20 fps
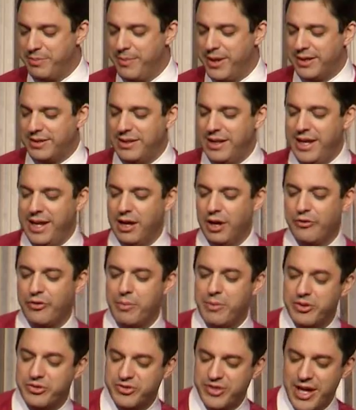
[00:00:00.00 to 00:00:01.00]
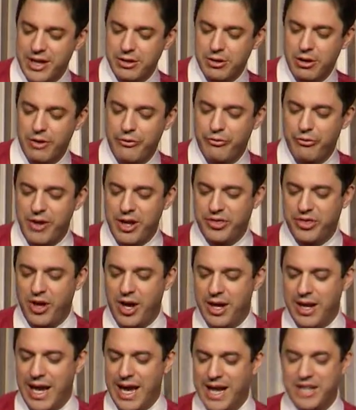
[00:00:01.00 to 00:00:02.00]
McNeil from the Center of Free
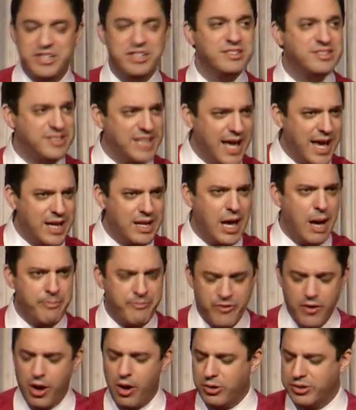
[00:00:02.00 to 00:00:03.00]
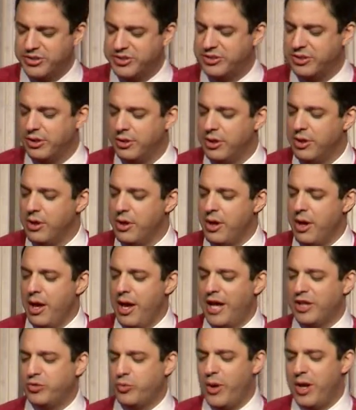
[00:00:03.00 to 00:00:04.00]
Thought Action, stand up, folks.
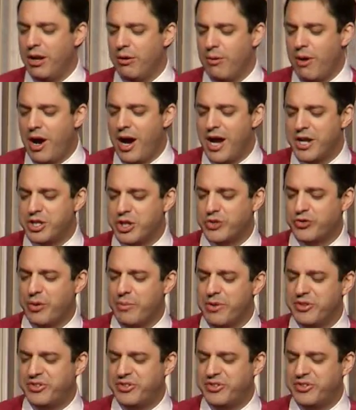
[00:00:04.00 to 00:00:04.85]
Edwina Rogers from the